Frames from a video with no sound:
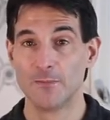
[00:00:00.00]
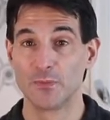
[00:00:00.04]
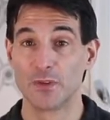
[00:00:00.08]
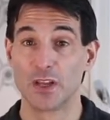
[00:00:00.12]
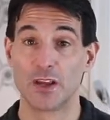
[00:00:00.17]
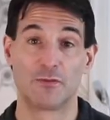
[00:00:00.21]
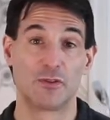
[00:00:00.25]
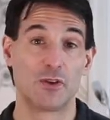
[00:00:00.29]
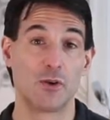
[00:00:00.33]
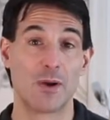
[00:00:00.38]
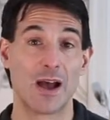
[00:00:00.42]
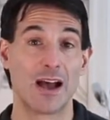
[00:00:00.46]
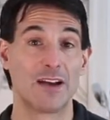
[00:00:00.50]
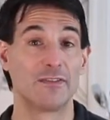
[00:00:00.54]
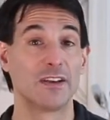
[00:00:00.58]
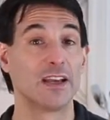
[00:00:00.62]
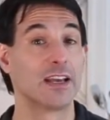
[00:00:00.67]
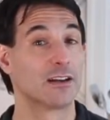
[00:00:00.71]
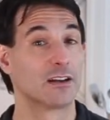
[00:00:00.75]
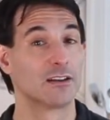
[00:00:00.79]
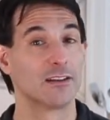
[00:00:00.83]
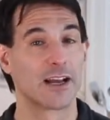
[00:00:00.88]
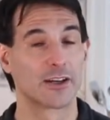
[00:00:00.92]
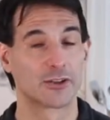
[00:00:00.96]
If you have
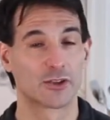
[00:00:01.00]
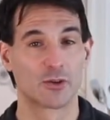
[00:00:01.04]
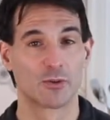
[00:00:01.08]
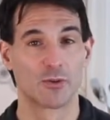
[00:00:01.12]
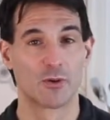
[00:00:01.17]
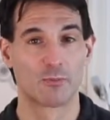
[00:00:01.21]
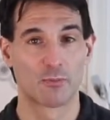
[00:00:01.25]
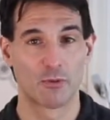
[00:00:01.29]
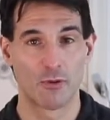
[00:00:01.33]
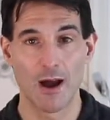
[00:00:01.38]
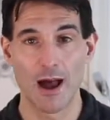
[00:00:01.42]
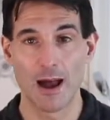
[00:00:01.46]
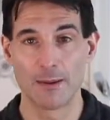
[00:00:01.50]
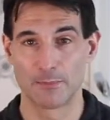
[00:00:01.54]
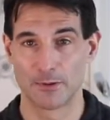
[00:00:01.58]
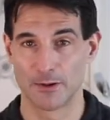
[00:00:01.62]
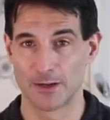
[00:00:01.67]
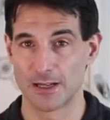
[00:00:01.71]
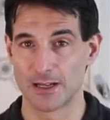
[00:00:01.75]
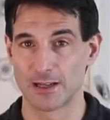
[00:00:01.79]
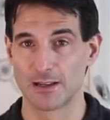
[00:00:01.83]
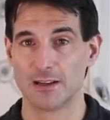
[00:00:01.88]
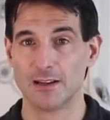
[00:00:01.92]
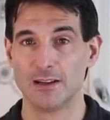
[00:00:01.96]
intellectual
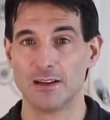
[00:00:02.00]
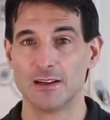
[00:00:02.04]
property,